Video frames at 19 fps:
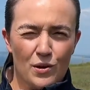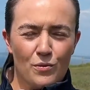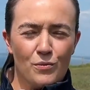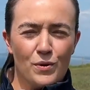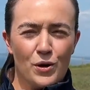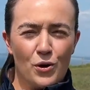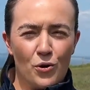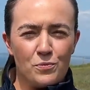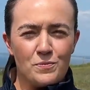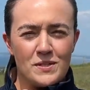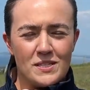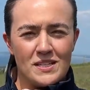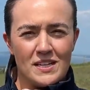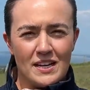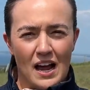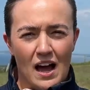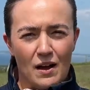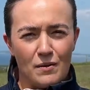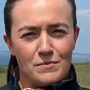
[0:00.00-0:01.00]
We hope to see
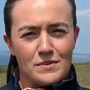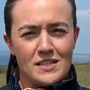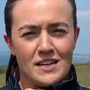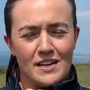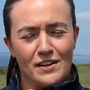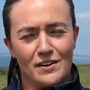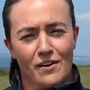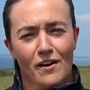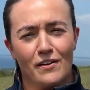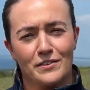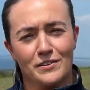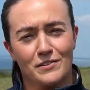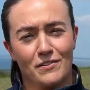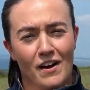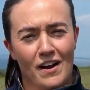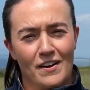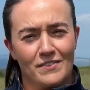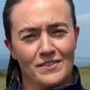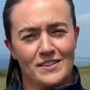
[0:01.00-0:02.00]
lambs here on the
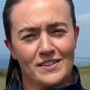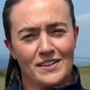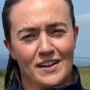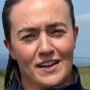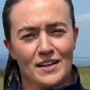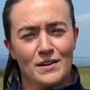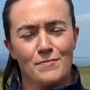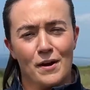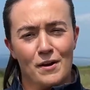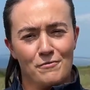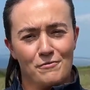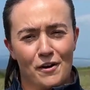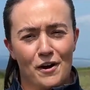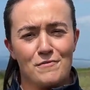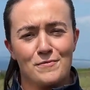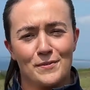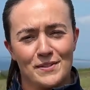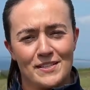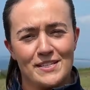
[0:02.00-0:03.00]
ground in about
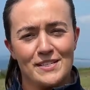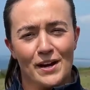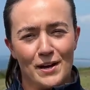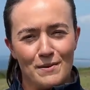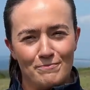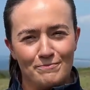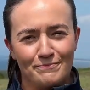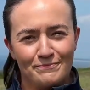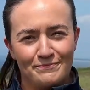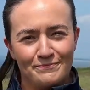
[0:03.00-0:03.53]
5 months' time.